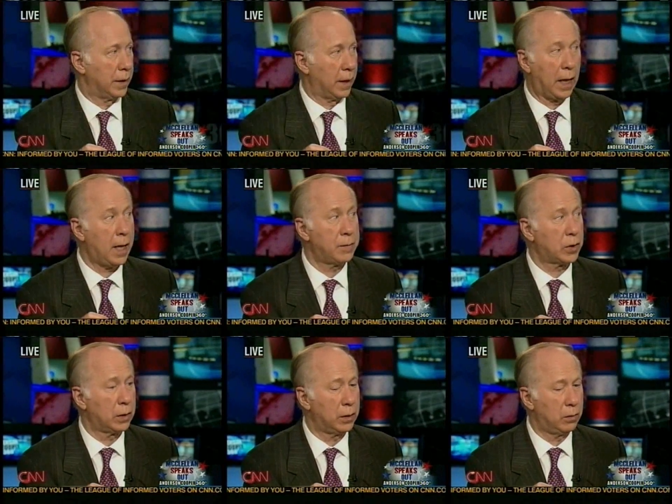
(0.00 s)
on that. I
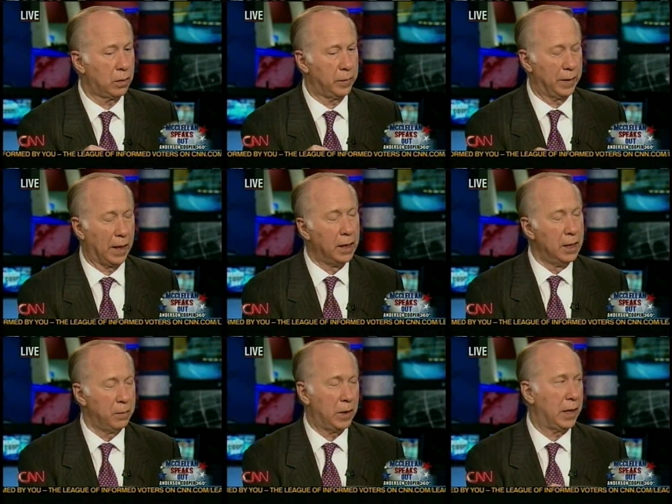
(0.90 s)
absolutely agree with that.
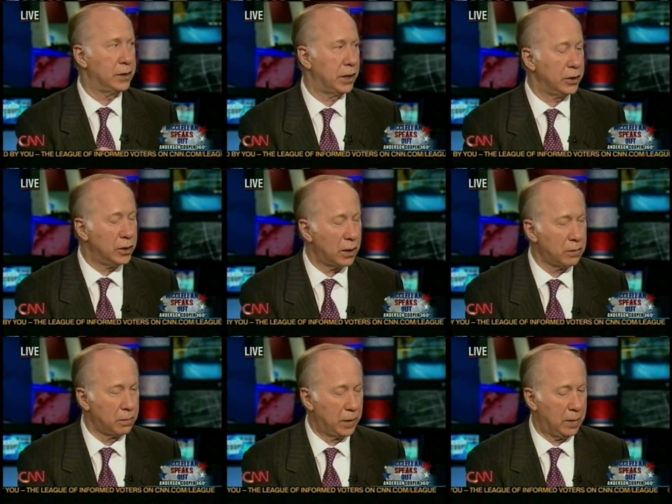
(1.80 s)
But as a
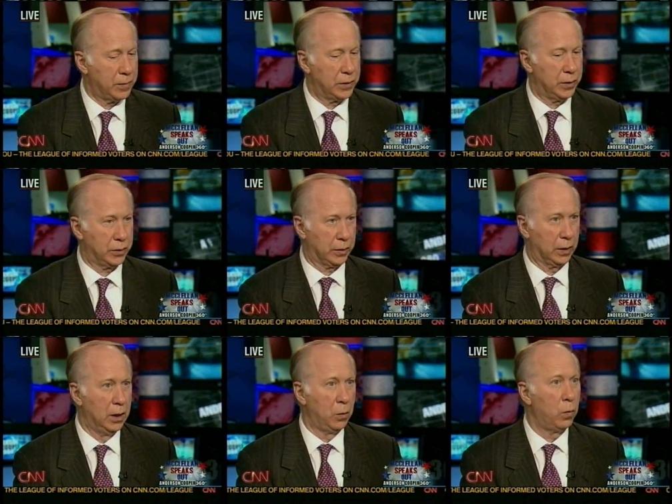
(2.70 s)
general
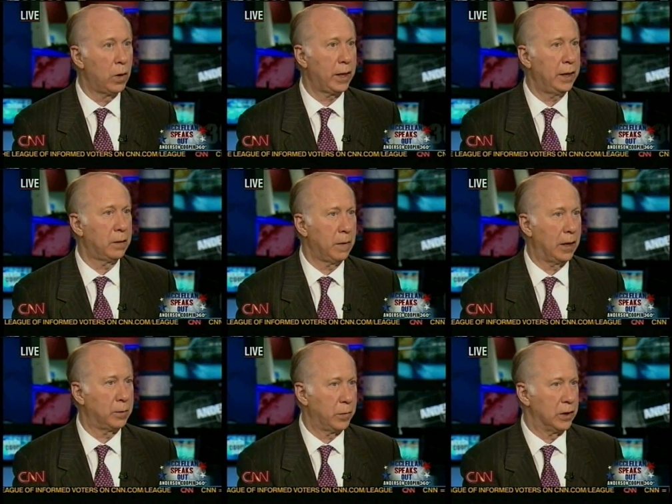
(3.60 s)
proposition, working
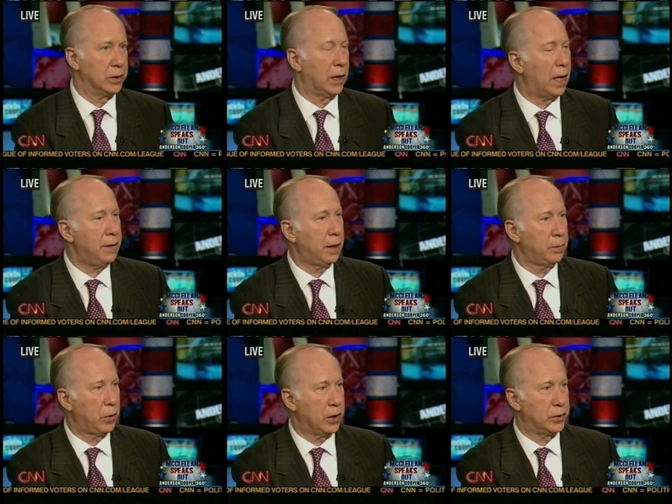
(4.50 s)
around a president, I
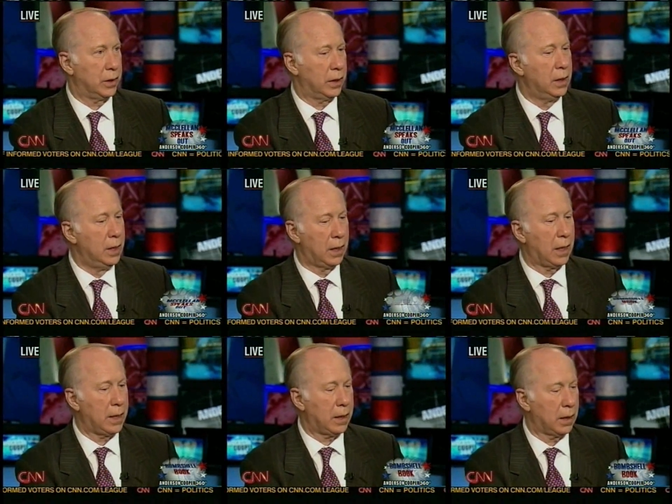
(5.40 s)
think a president,
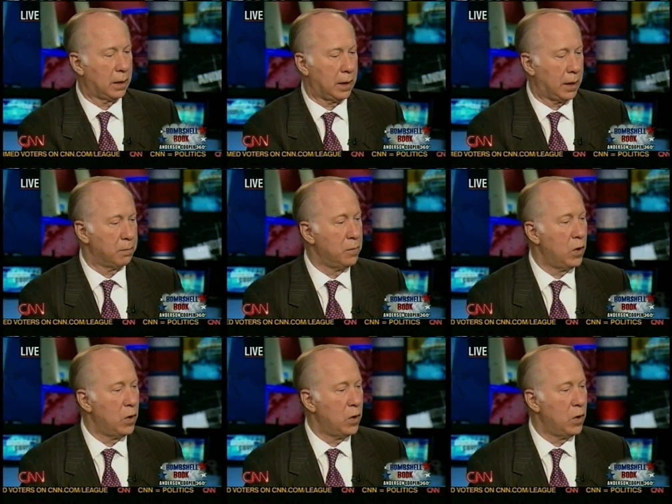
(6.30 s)
like like